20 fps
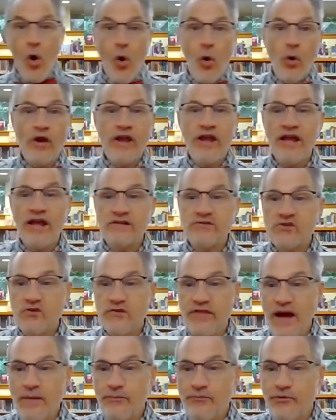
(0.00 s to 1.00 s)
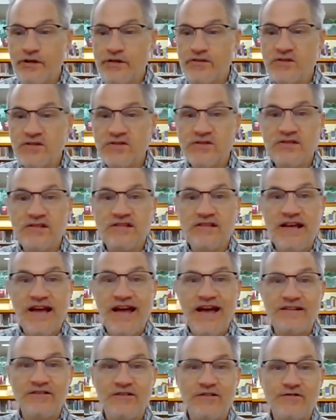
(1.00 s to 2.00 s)
Okay, so that brings us to
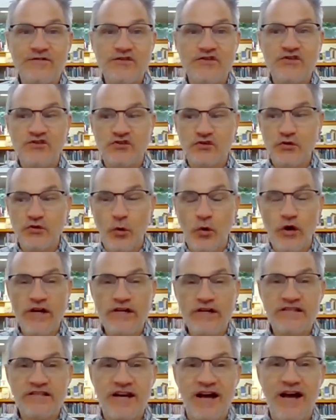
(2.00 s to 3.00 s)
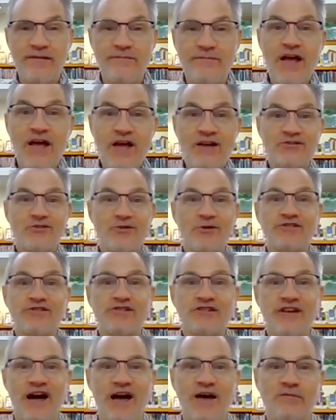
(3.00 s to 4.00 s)
the end of story time. So
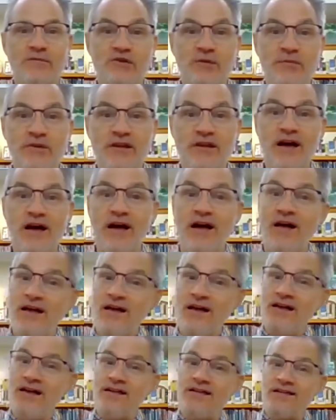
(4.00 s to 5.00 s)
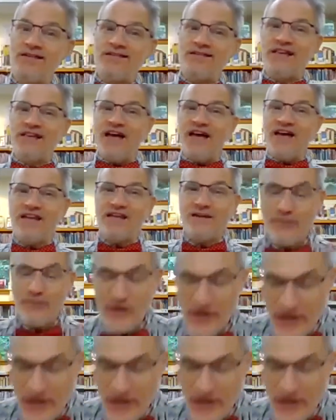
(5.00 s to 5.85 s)
it's time to be a teddy